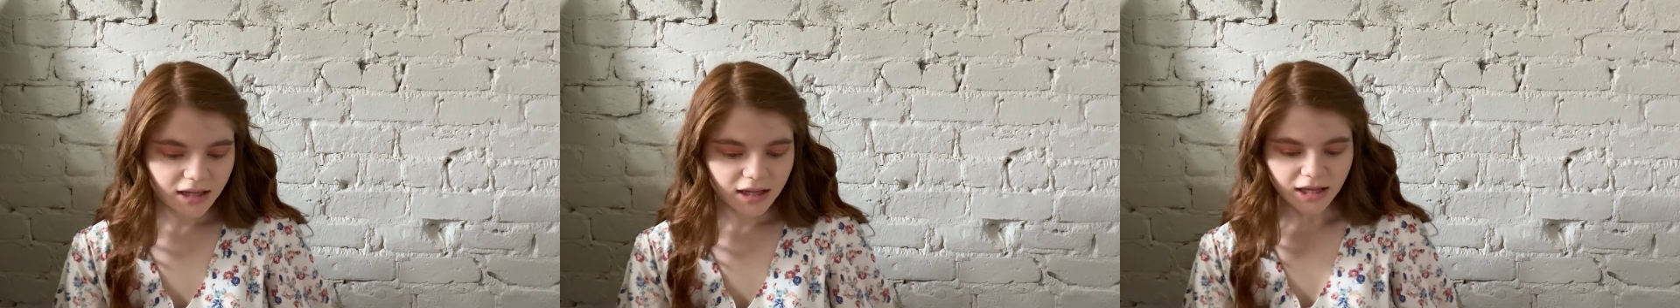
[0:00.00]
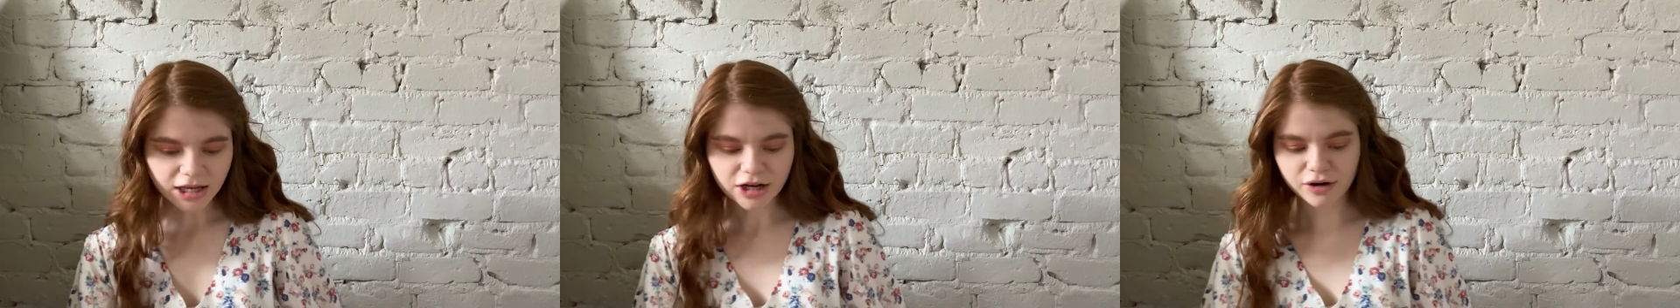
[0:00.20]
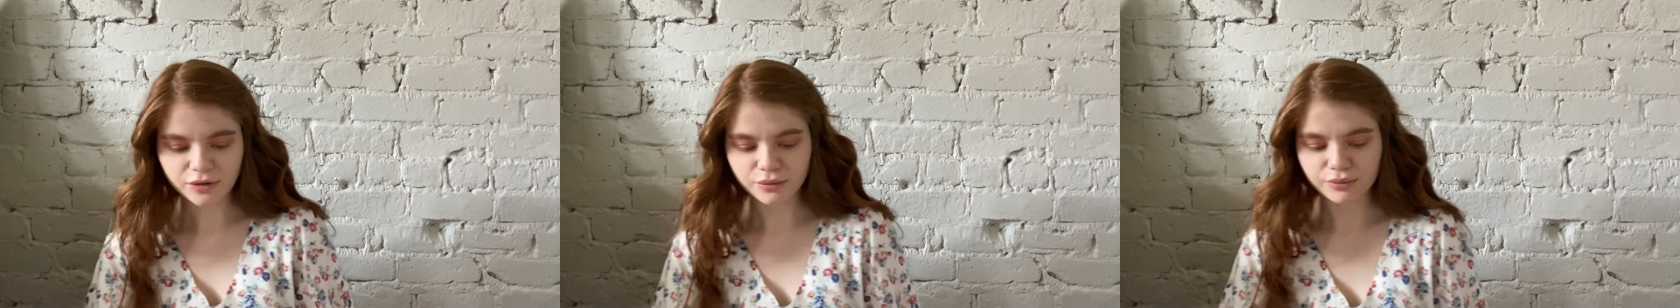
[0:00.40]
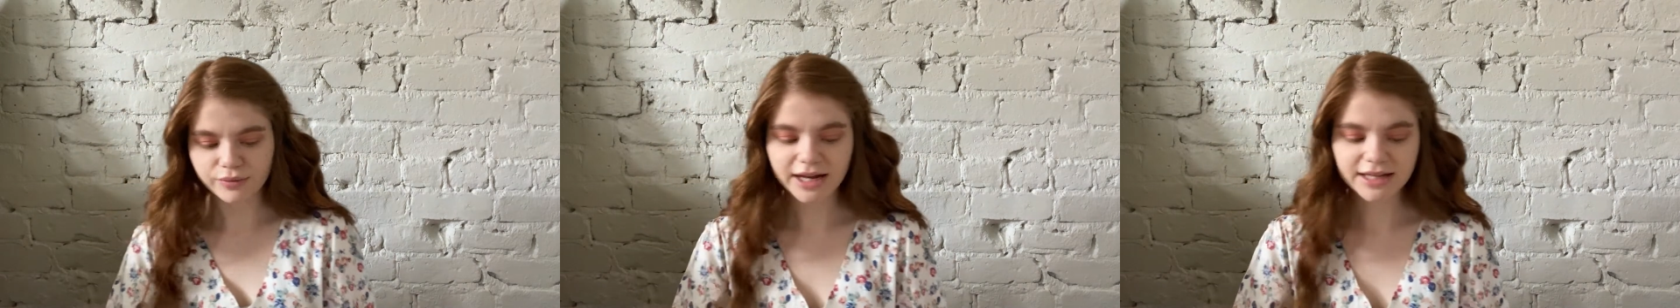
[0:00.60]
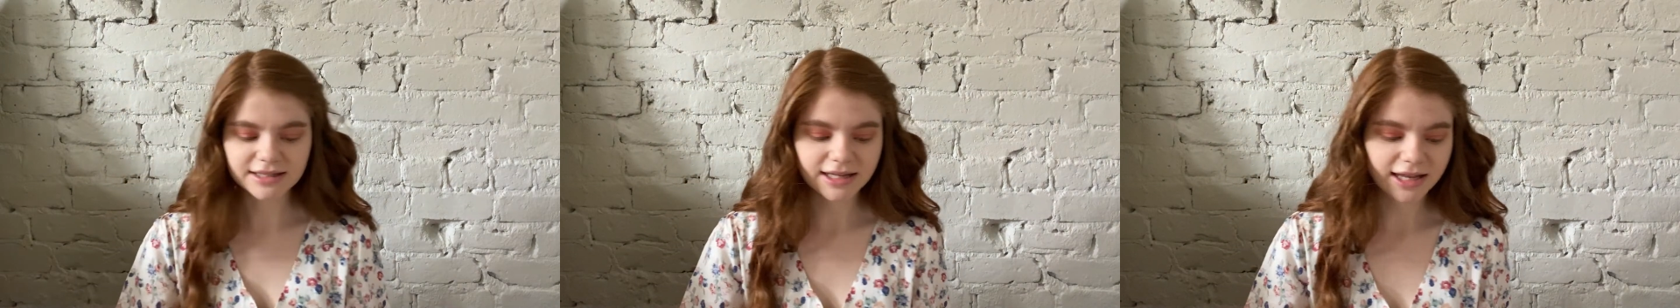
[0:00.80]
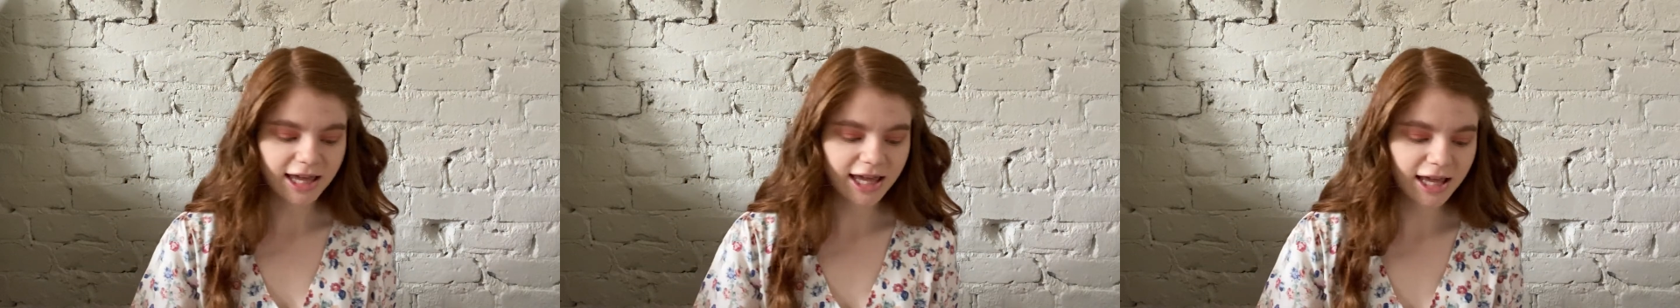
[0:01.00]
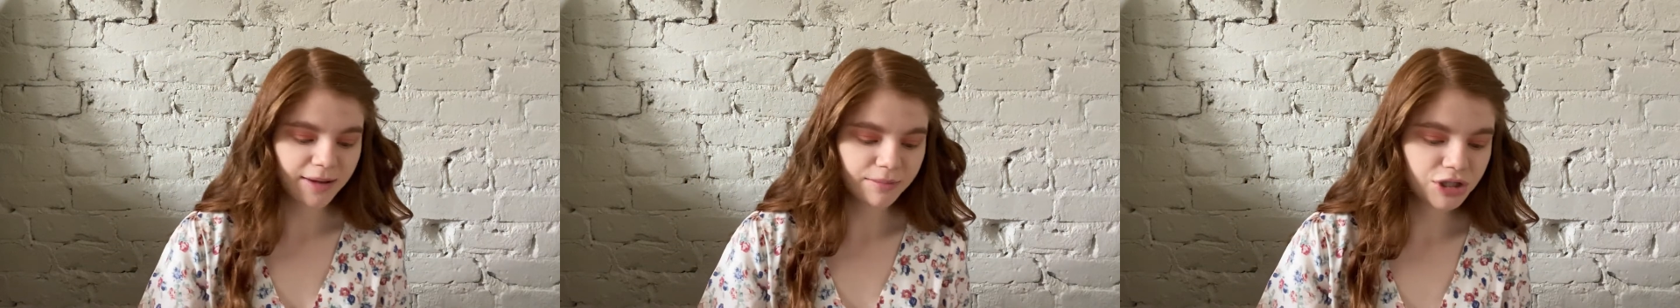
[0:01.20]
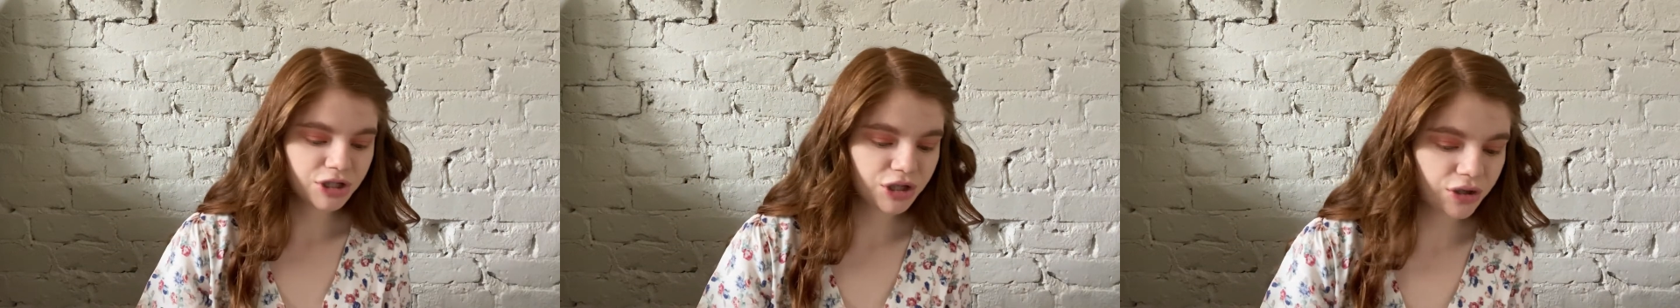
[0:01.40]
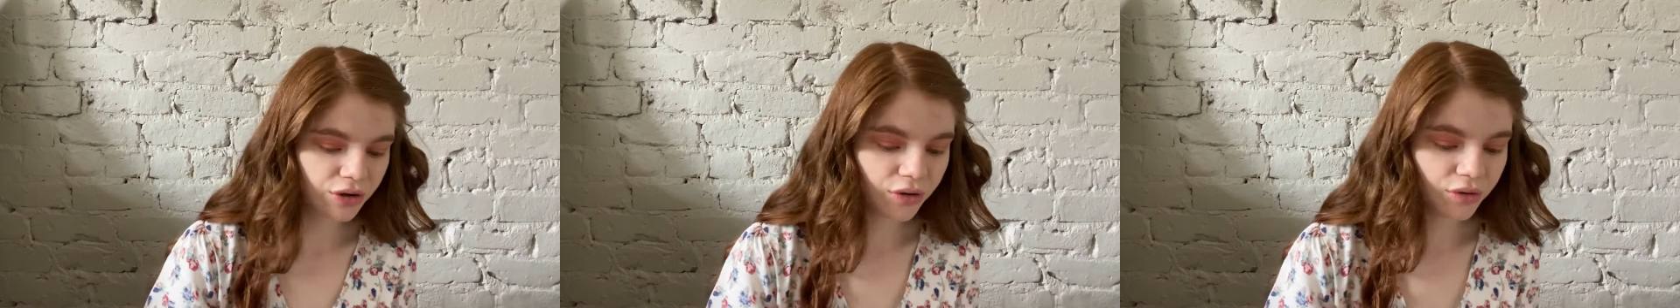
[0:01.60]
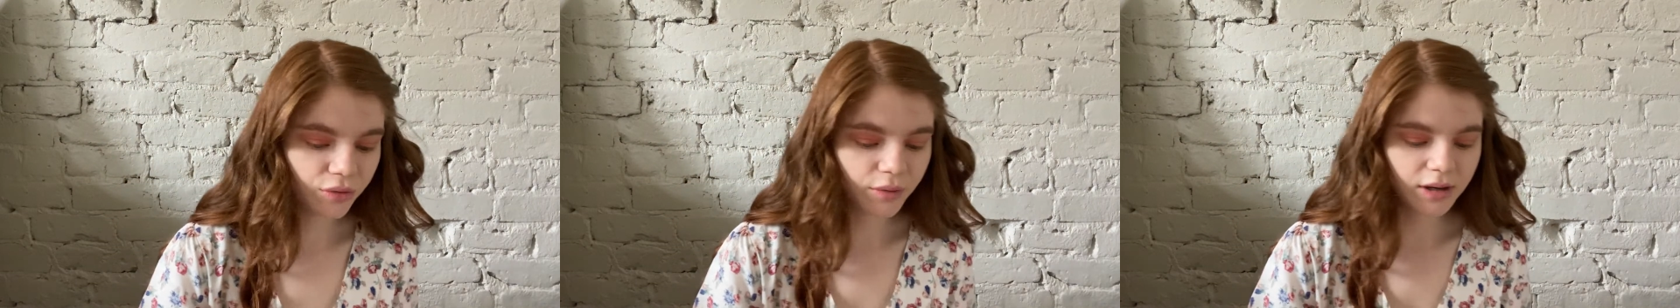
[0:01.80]
you know, raising him
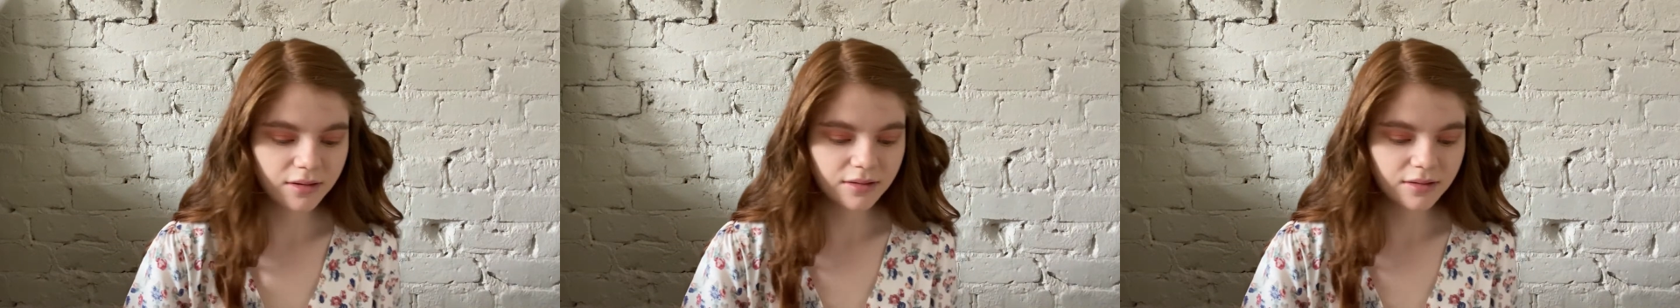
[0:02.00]
to